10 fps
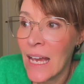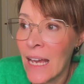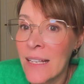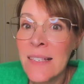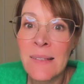
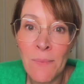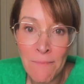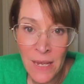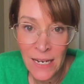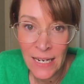as
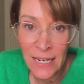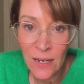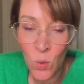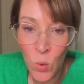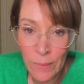
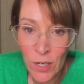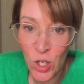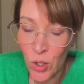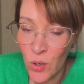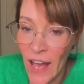many
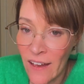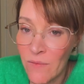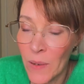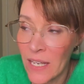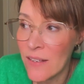women who
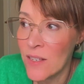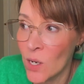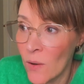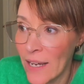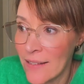have
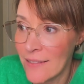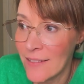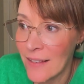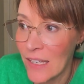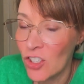
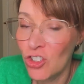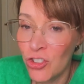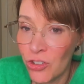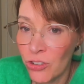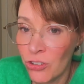PCOS
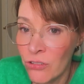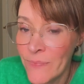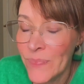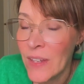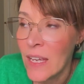
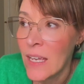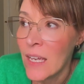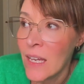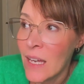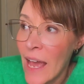do,
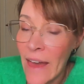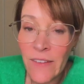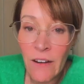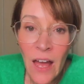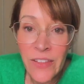
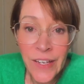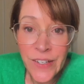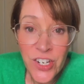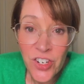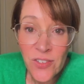and there are other
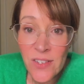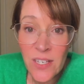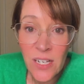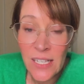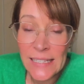conditions
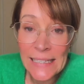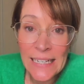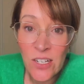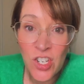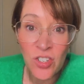that can
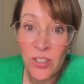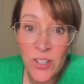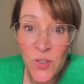lead to